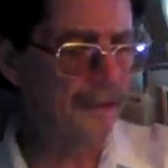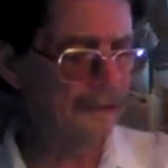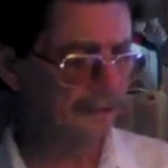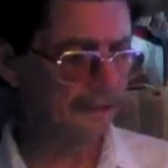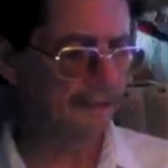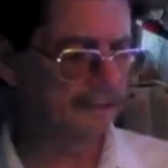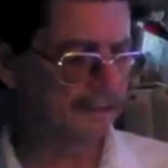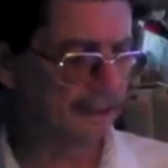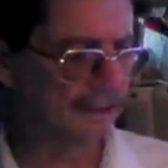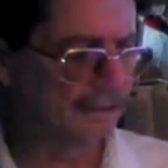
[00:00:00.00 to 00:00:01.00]
And then you can
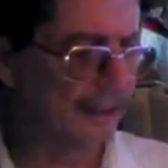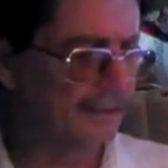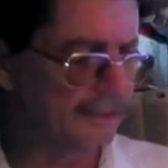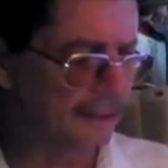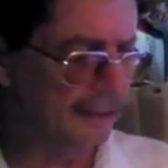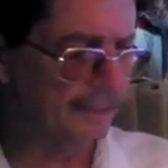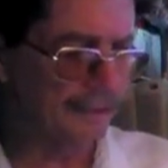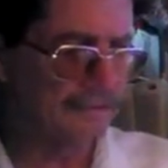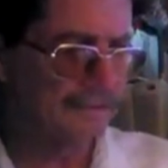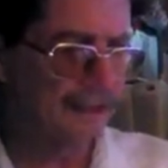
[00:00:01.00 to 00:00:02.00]
just go right to sleep,
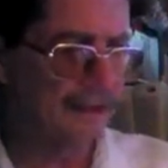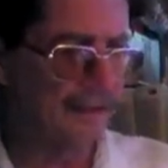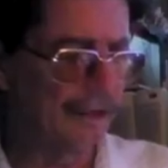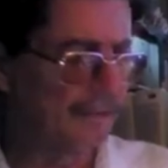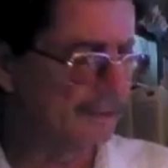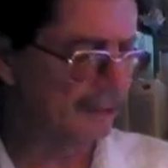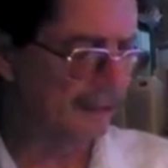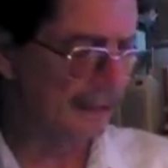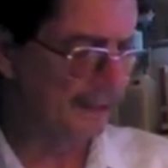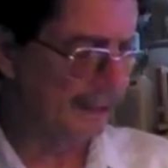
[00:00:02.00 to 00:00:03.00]
and you don't have to
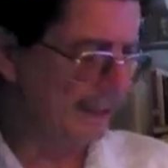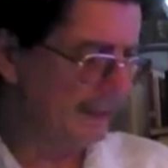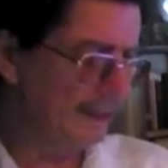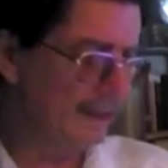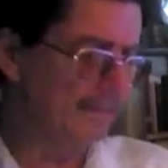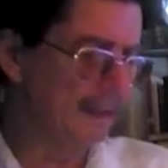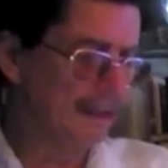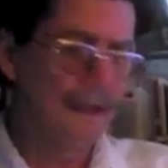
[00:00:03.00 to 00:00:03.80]
clean anything up.